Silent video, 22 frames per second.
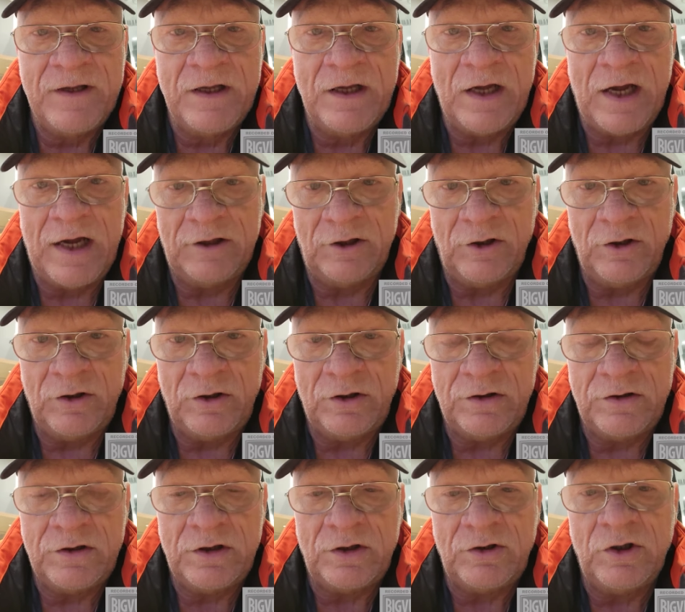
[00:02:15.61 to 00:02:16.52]
I look,
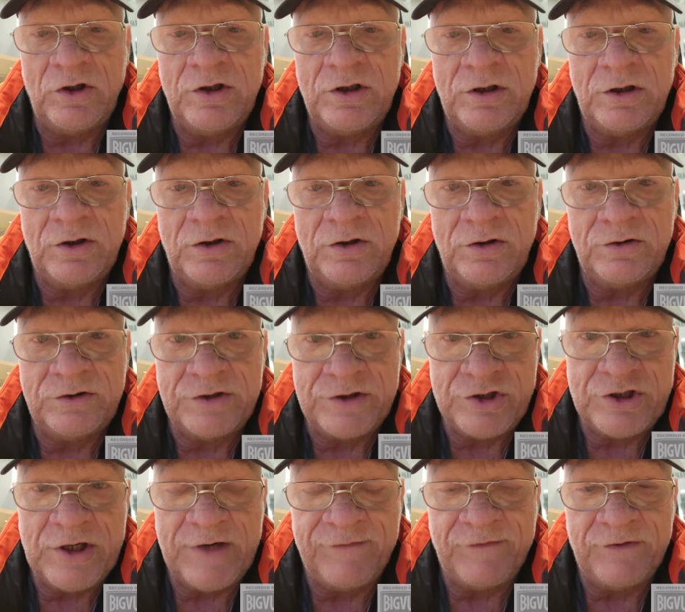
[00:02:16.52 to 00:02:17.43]
look a little
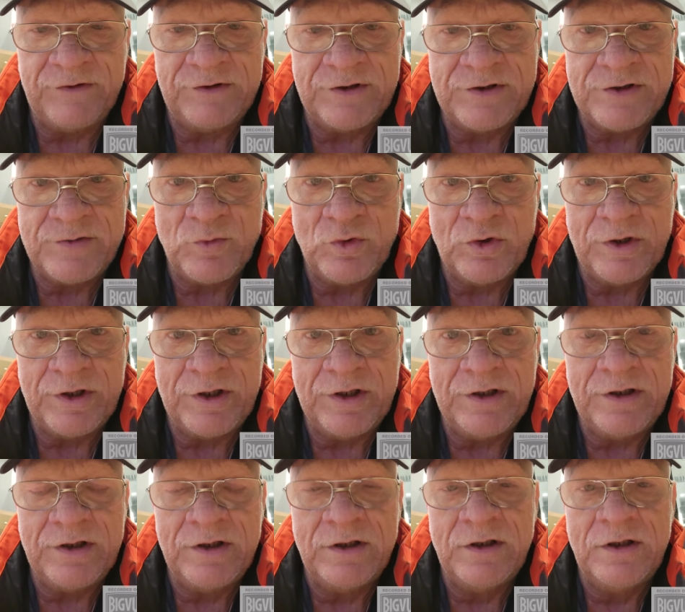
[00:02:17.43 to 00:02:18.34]
disheveled this morning,
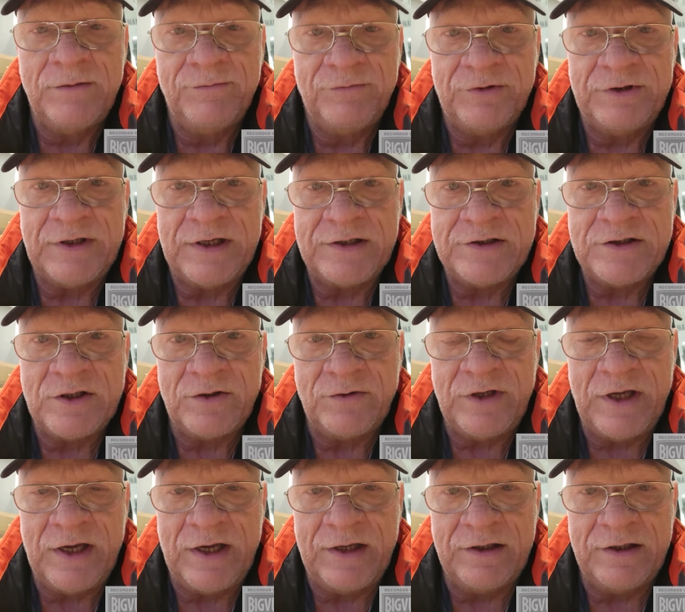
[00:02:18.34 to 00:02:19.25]
but that's
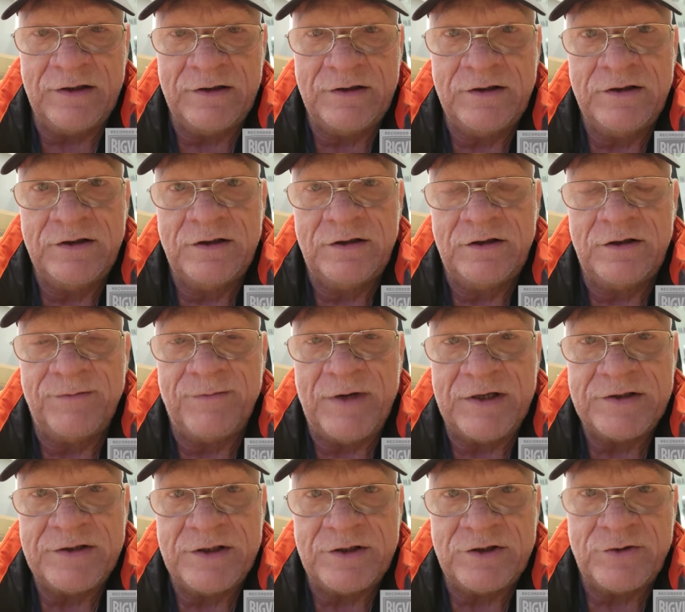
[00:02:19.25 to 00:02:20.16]
okay. The
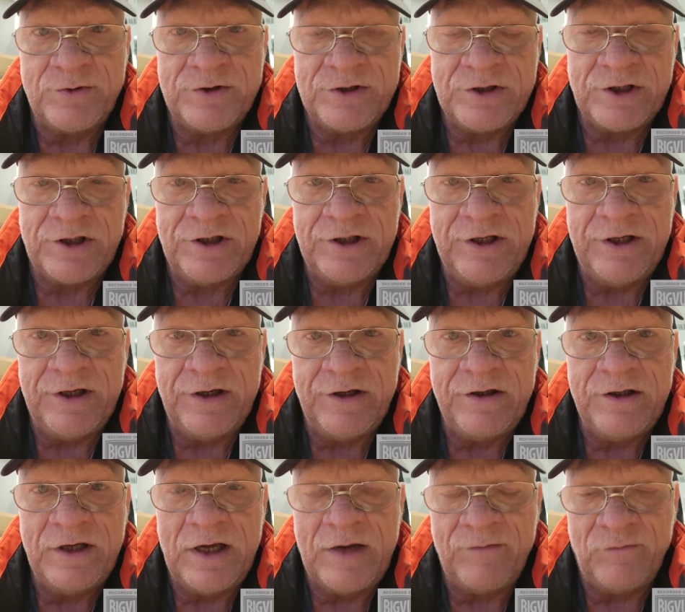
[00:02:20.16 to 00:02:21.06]
message was clear,
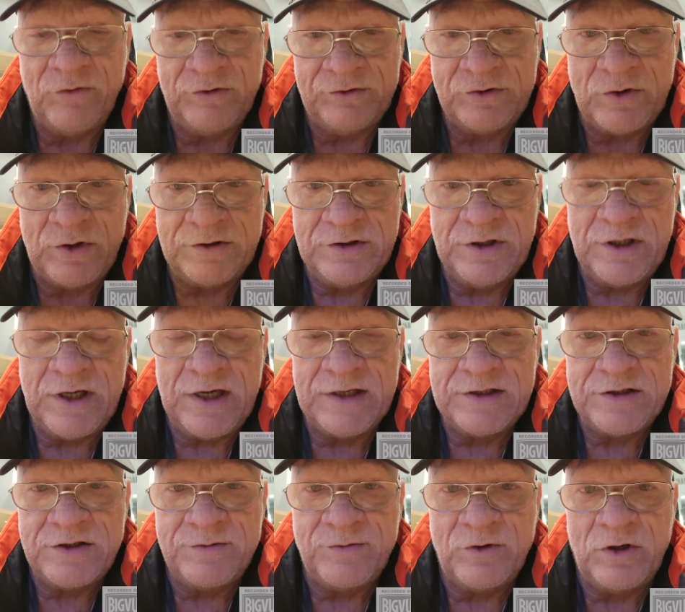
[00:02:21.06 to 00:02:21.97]
and we'll talk to you guys
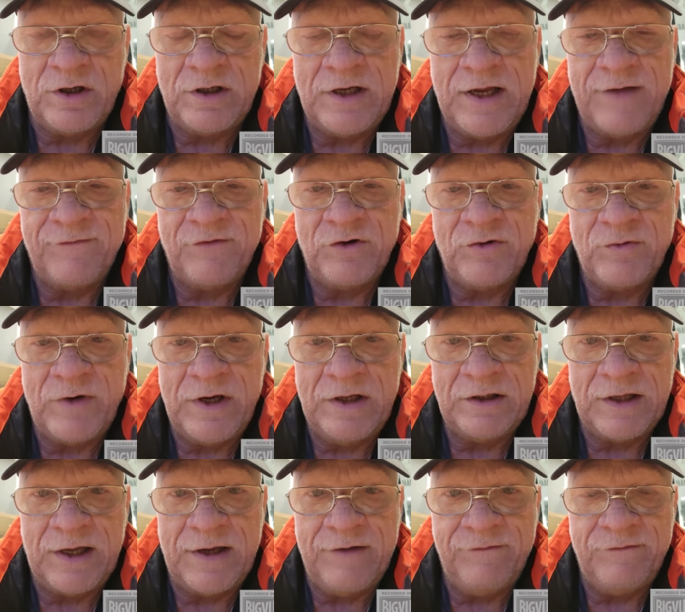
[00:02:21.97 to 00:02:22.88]
tomorrow. And have a great
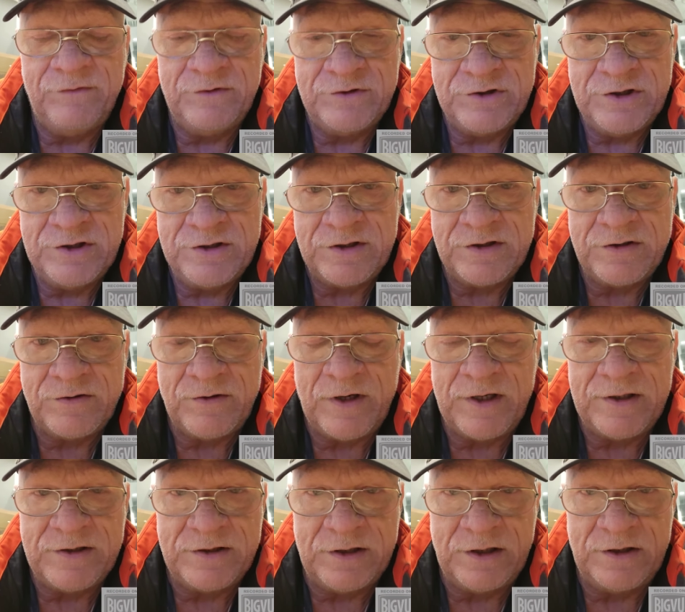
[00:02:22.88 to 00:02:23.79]
life with Jesus
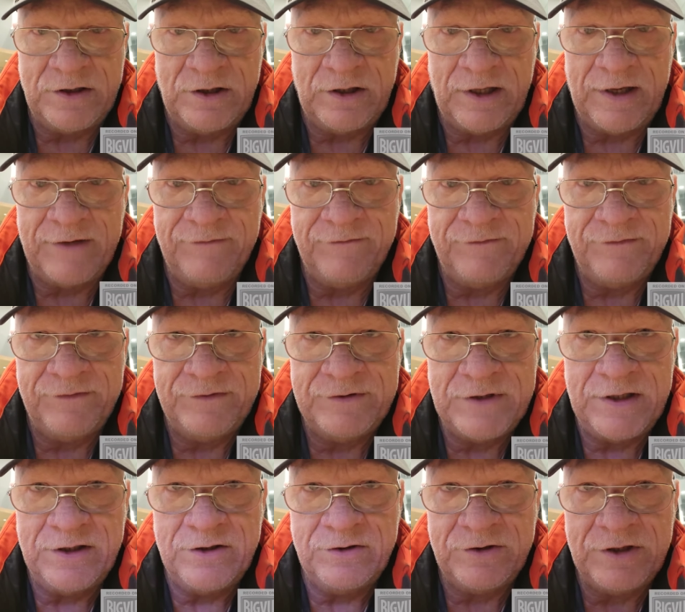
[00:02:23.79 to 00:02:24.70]
Christ in your life. Take
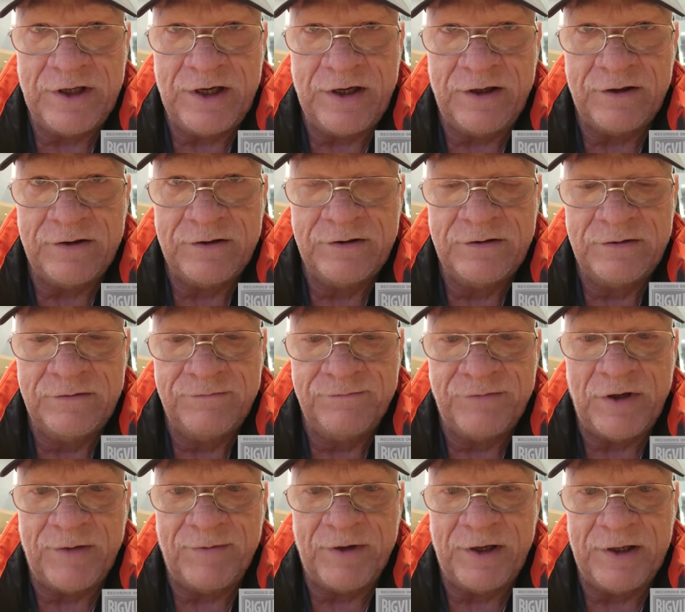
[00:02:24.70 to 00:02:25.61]
good care. Bye
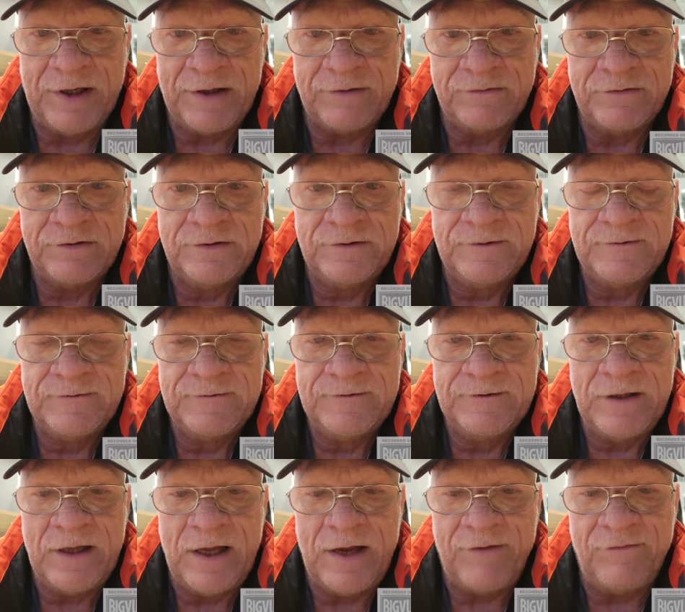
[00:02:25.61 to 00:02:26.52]
bye now.
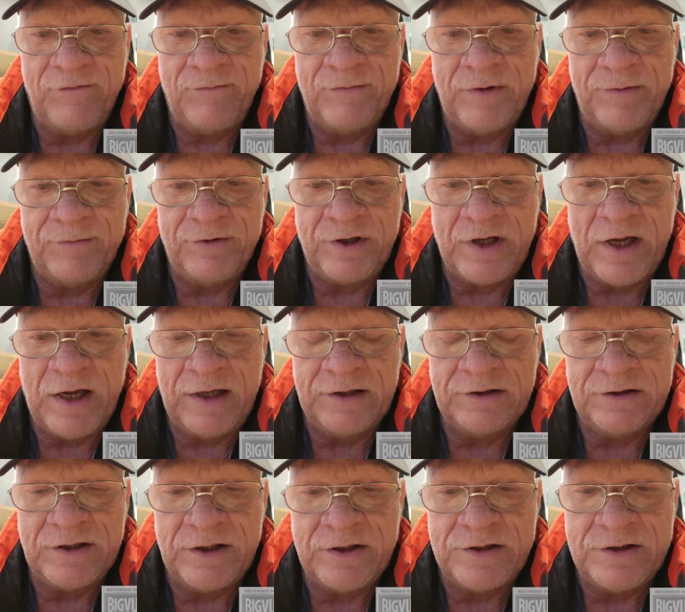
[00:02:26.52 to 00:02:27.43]
And remember, God
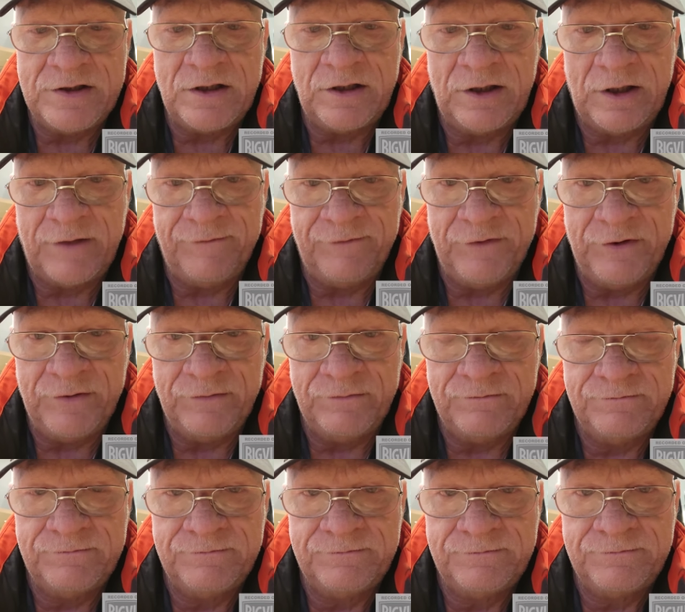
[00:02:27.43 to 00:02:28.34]
does love you.
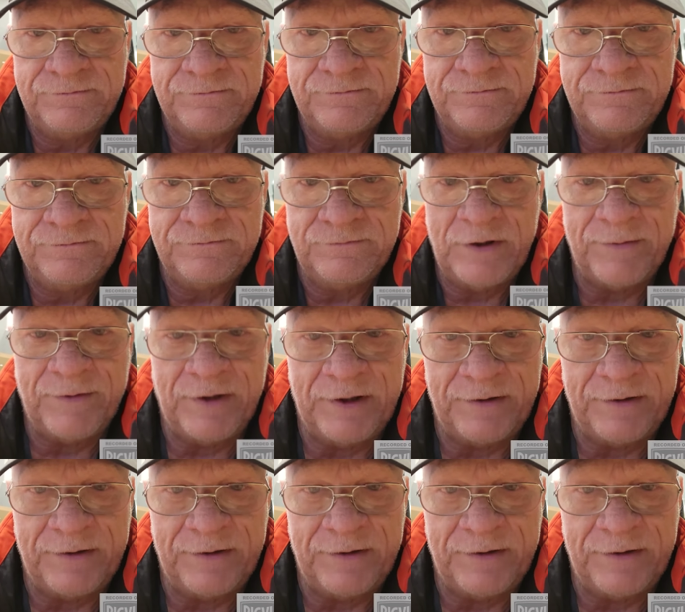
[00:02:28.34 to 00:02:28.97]
Bye bye.